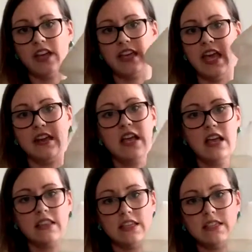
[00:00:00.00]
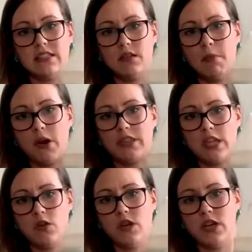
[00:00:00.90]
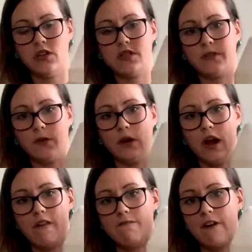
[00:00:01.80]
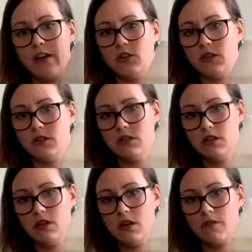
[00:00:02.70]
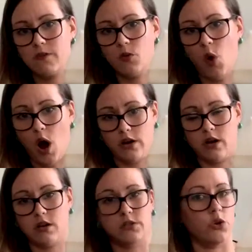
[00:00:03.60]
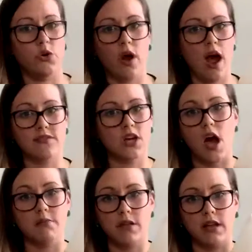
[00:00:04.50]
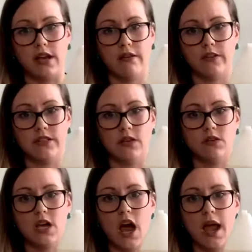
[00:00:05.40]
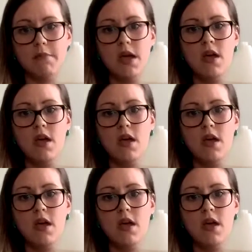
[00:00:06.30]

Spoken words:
Again, this is a part that you use for a funnel for water, so you don't have to unplug it every single time.